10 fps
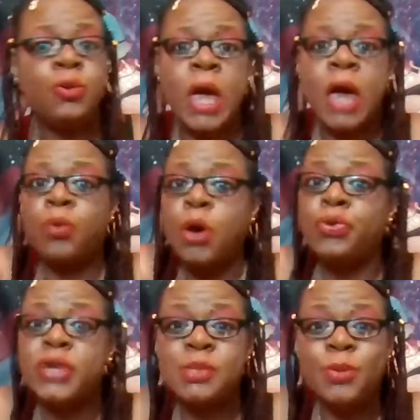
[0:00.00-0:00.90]
had
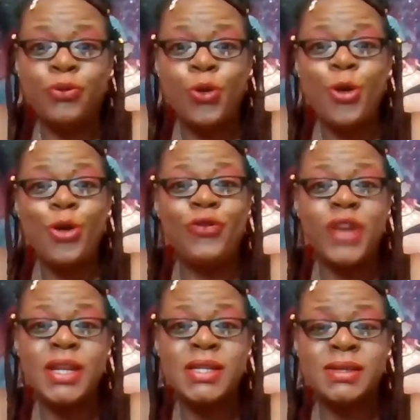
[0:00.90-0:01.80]
wrote this before
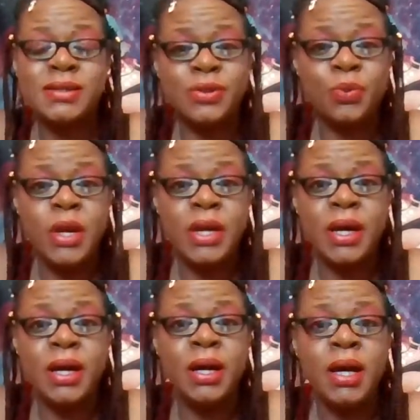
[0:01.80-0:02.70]
Venus and
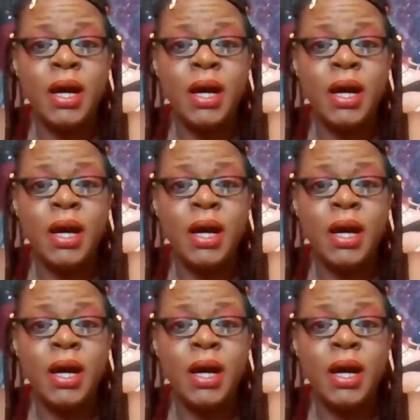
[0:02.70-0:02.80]
Serena,